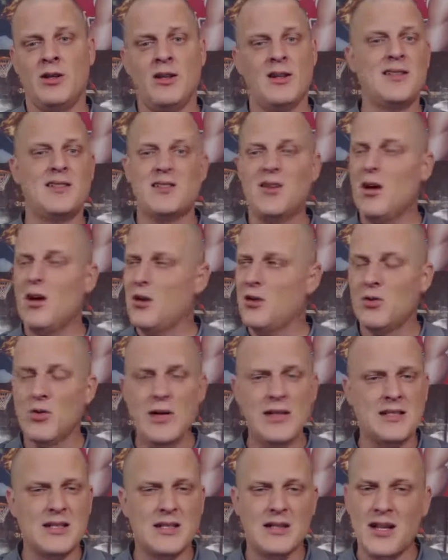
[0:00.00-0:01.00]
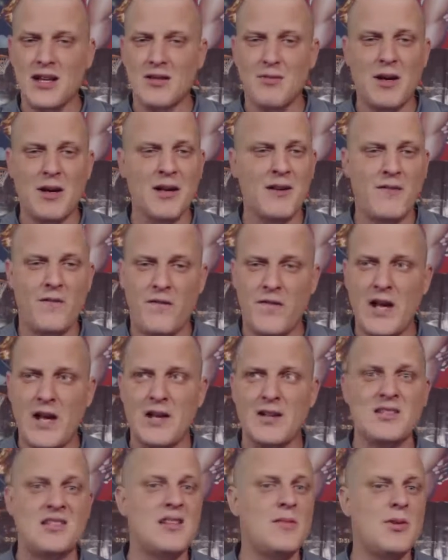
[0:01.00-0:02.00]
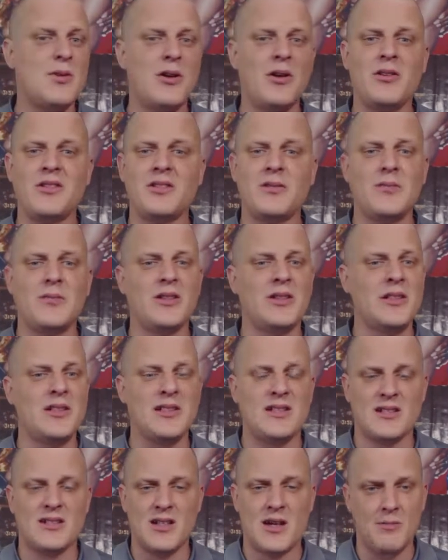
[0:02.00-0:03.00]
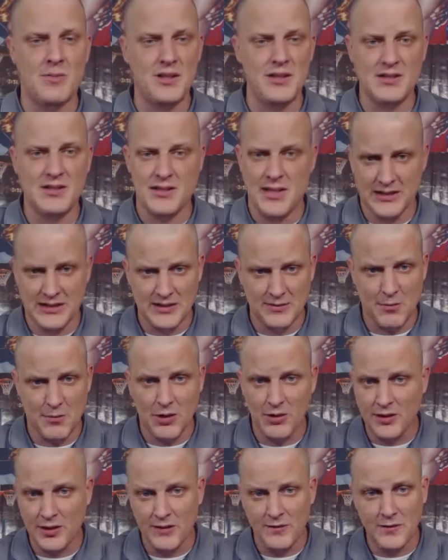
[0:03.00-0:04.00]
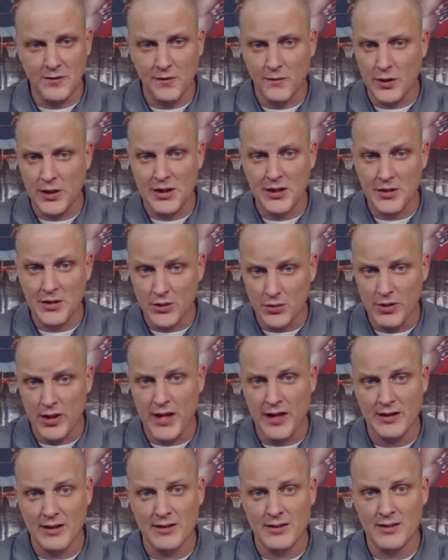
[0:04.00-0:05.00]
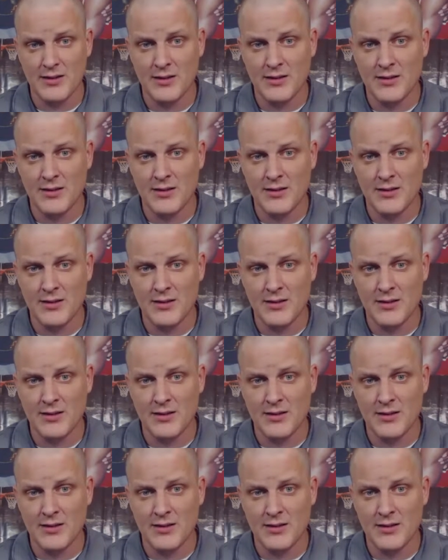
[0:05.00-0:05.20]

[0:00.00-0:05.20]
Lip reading: It's all great to think about in fantasy, but ultimately this company's not smart enough to freaking do that.